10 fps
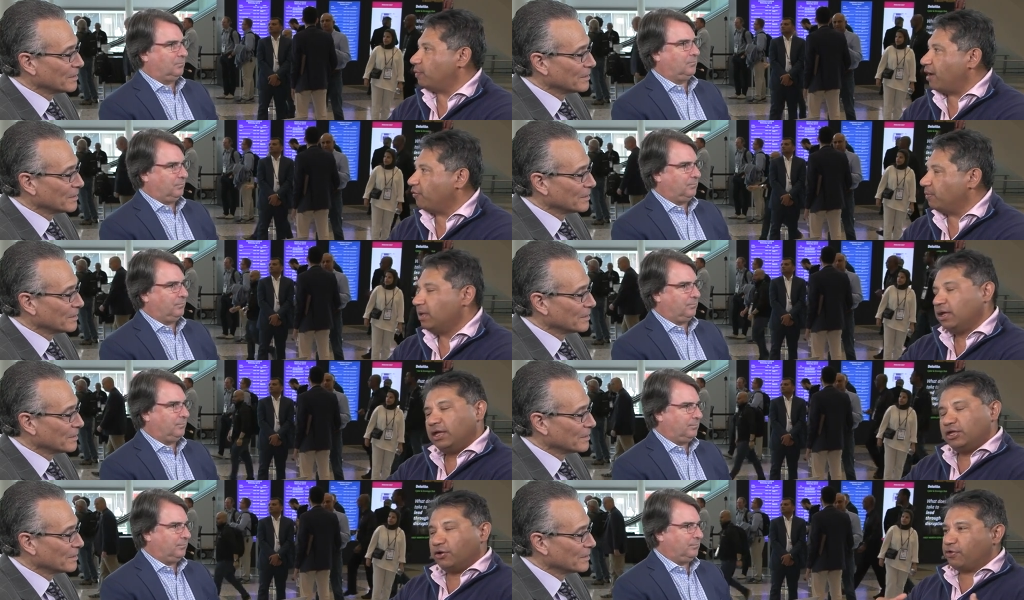Speaker 1: around them.
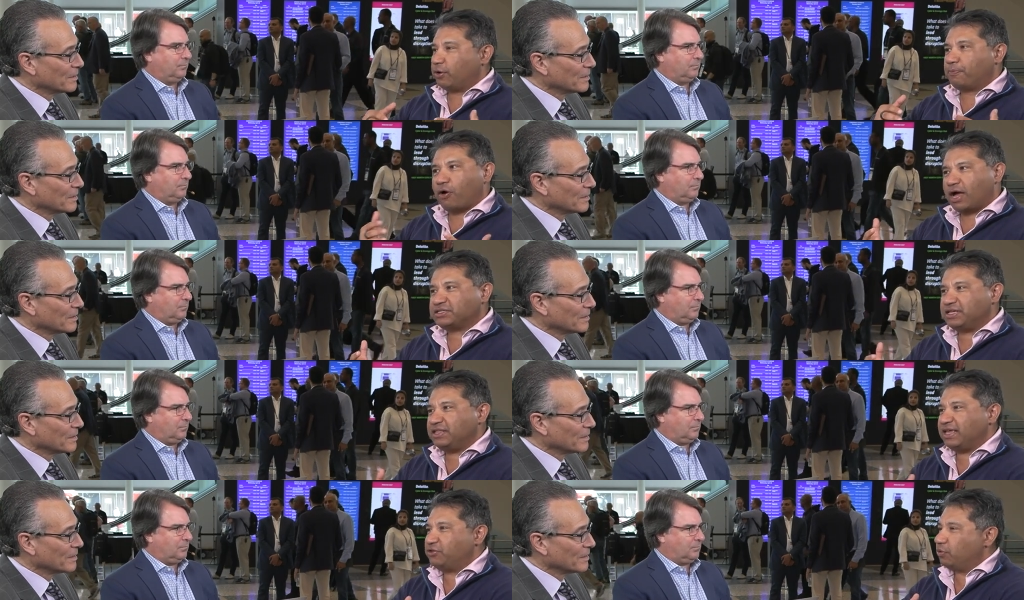You know, they're a
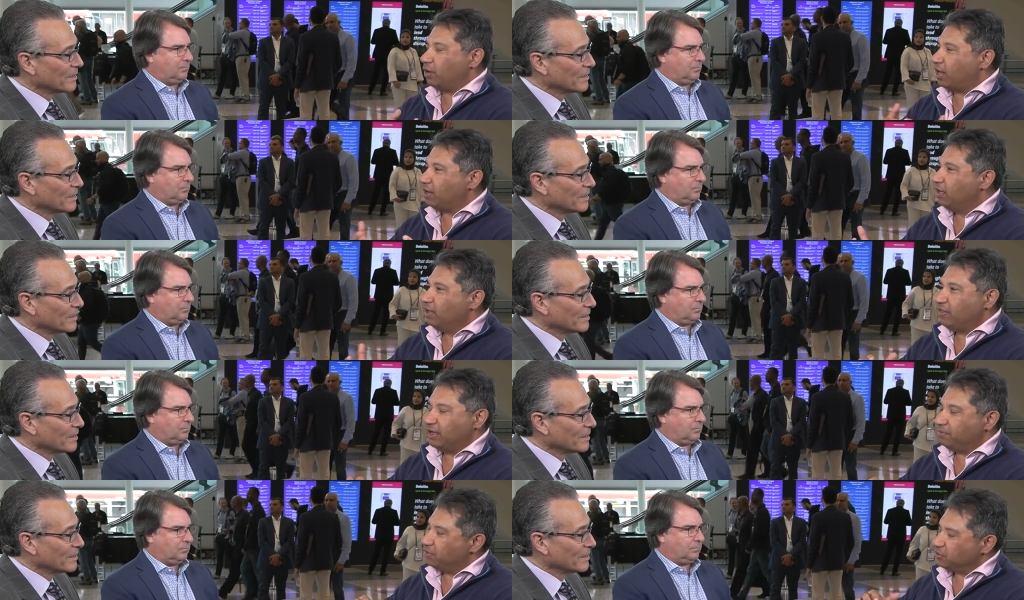proxy, they do a lot of,
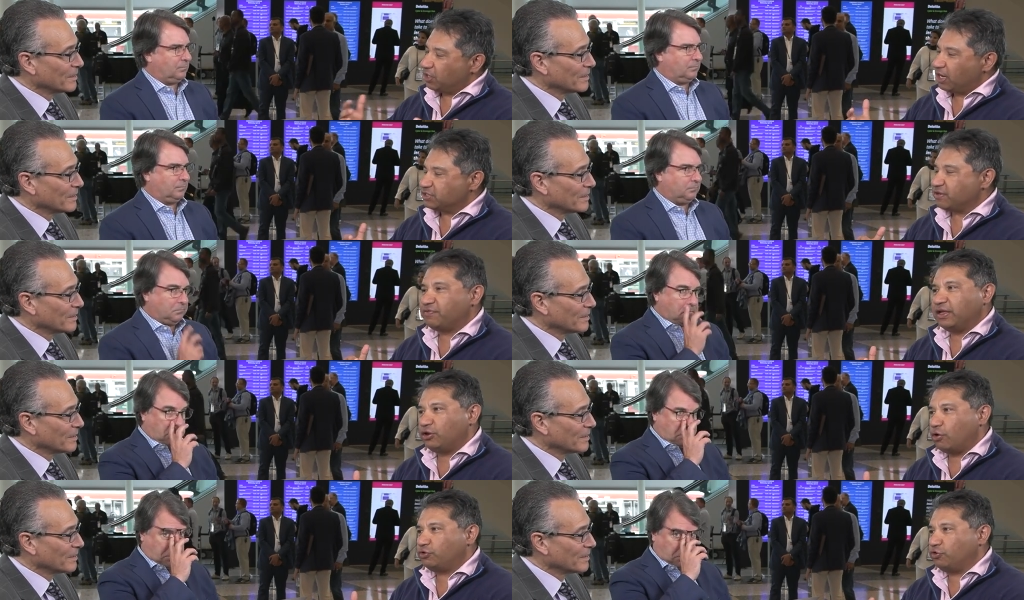they, there's a lot of stuff they
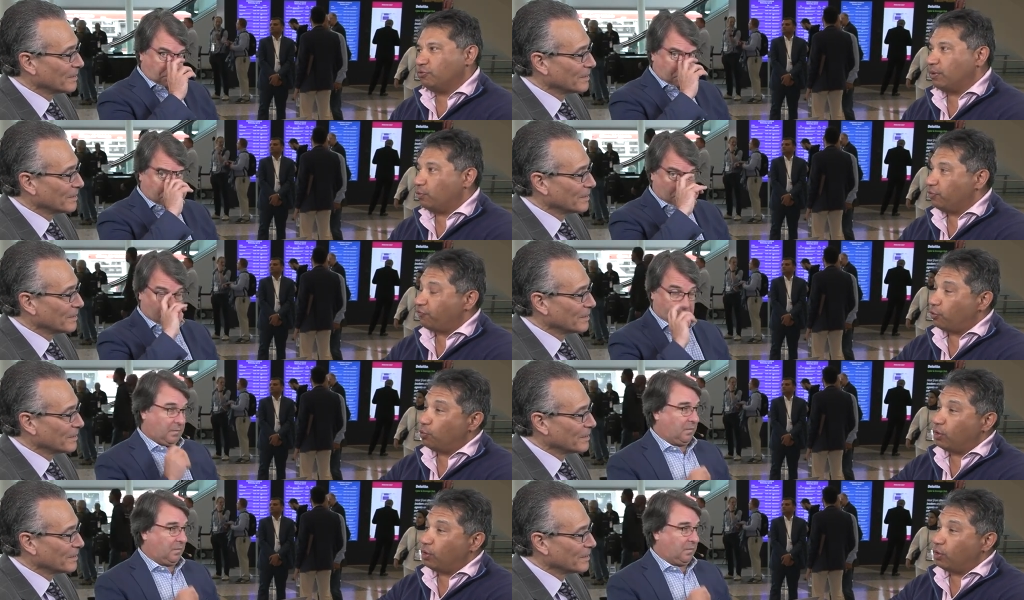don't do, but for